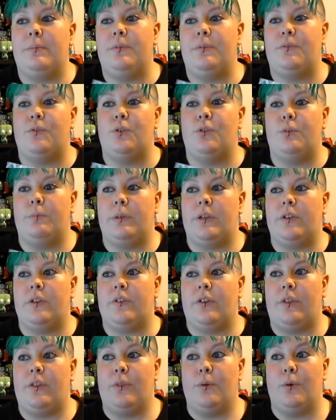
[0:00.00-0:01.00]
before
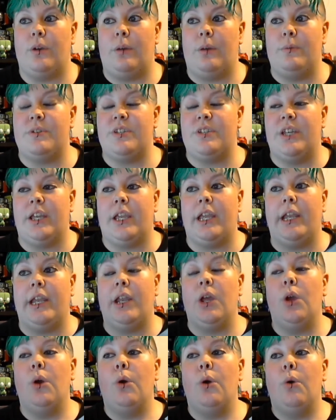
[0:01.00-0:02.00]
because I thought I was taking
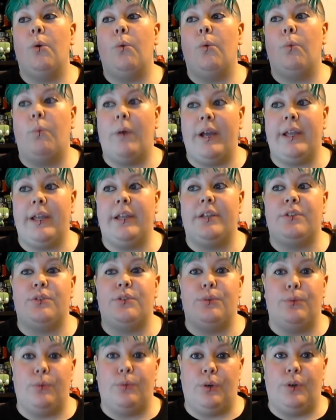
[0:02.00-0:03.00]
way
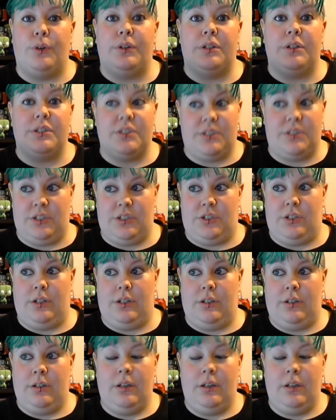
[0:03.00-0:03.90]
too long to stitch it.